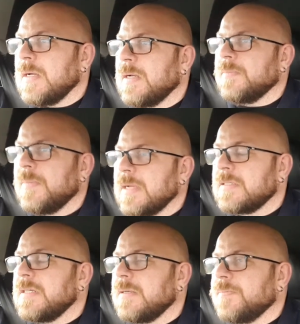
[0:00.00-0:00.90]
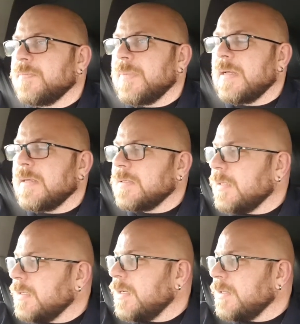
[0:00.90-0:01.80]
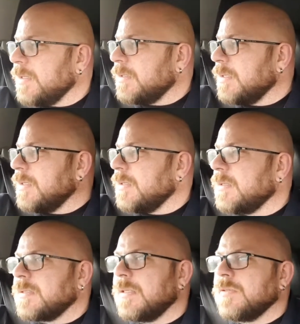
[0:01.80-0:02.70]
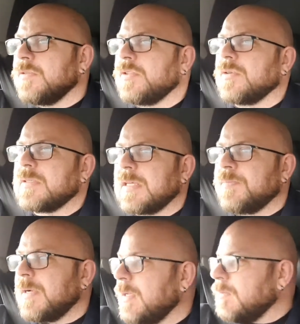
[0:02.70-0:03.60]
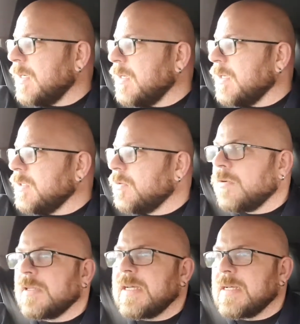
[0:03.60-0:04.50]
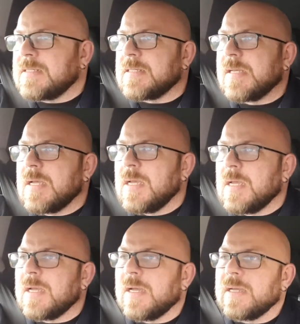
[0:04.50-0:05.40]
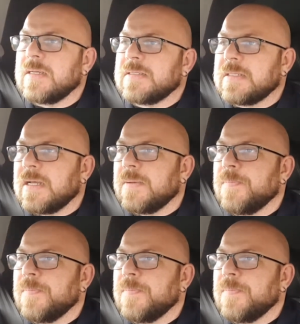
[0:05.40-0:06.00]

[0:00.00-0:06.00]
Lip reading: Actually, I think the new joke that my 9-year-old has is